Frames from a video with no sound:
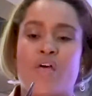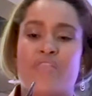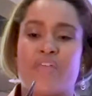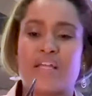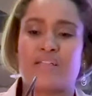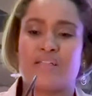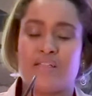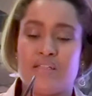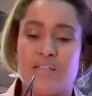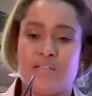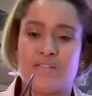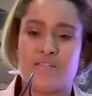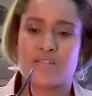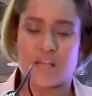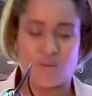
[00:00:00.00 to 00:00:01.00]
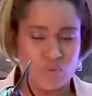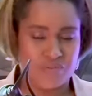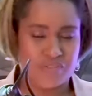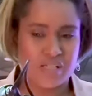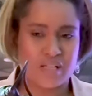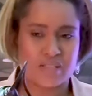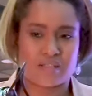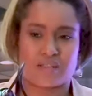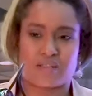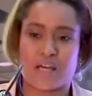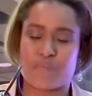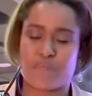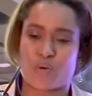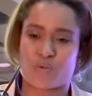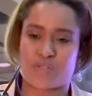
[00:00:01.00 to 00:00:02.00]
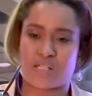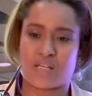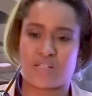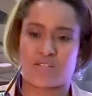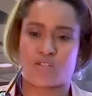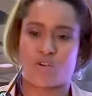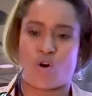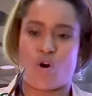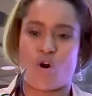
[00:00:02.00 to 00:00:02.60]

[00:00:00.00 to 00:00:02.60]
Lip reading: that need, and we've started that process